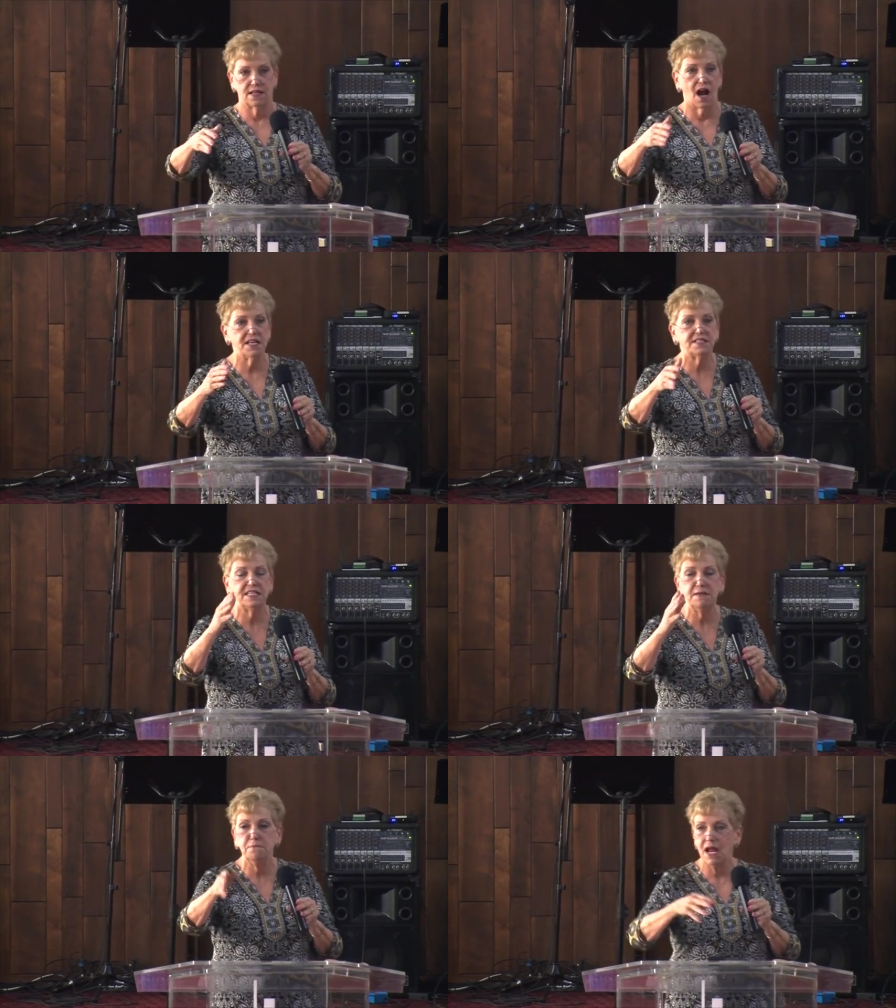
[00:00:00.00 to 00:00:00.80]
and I
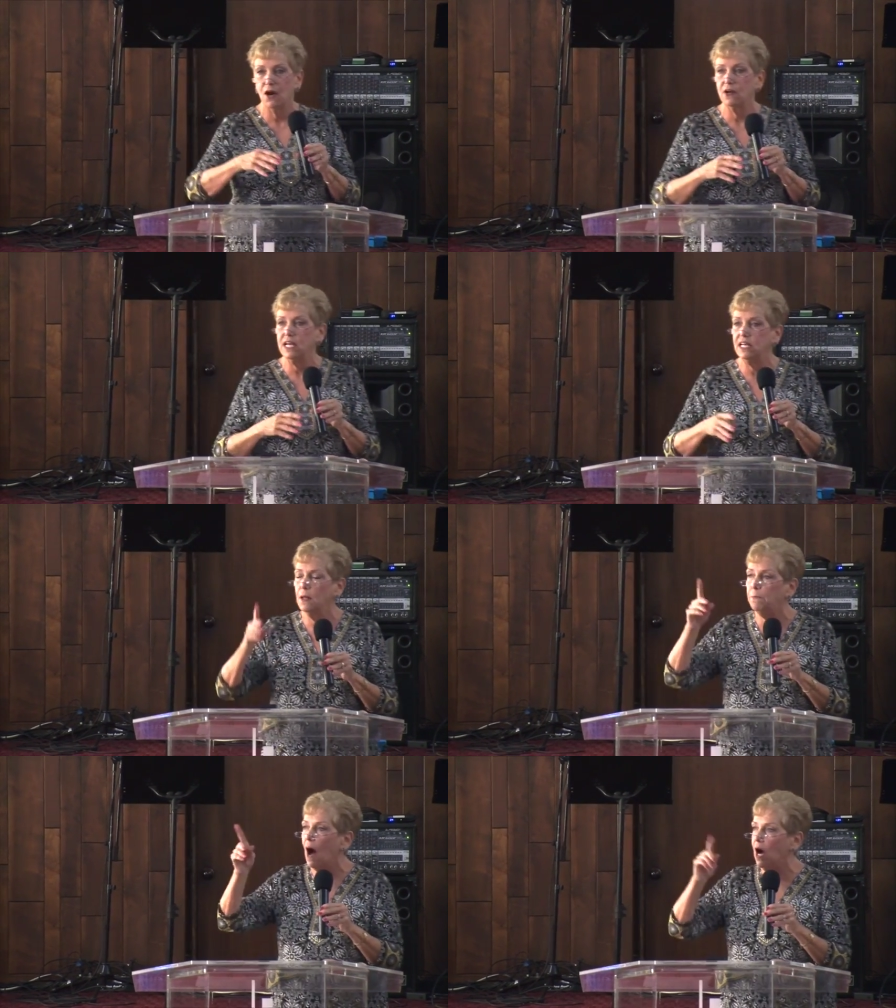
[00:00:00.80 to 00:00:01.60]
see Mary in
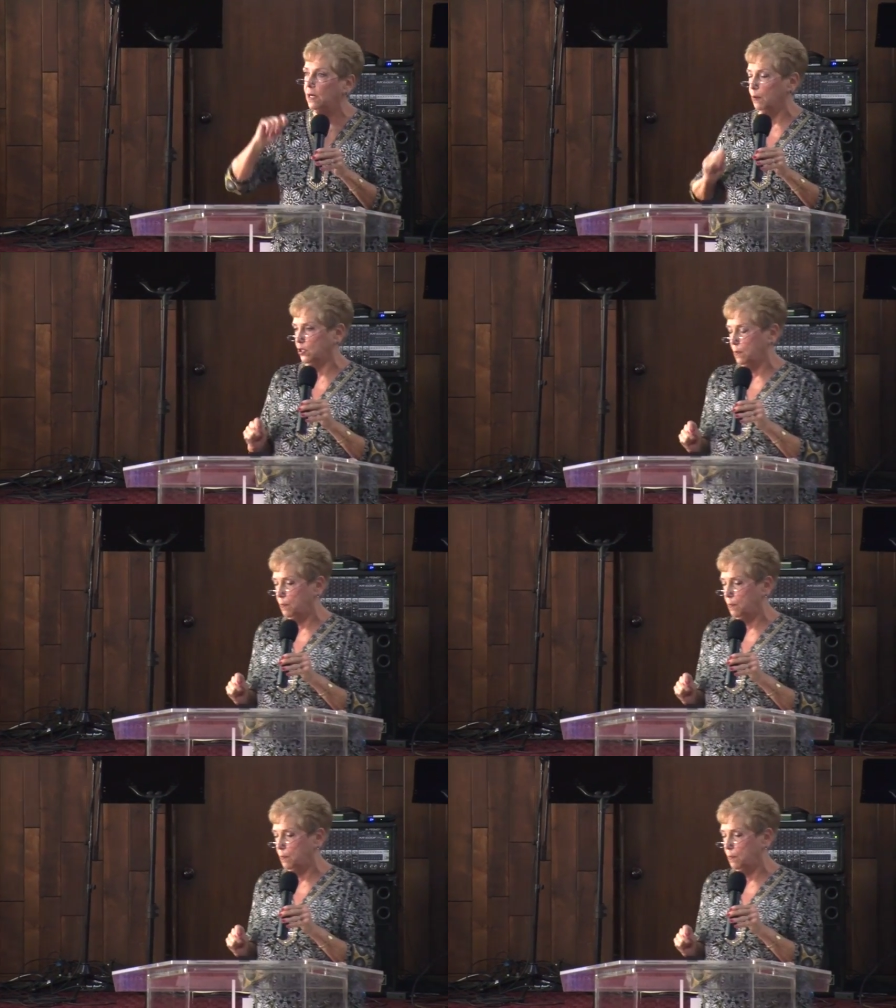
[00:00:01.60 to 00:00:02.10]
the pocketbook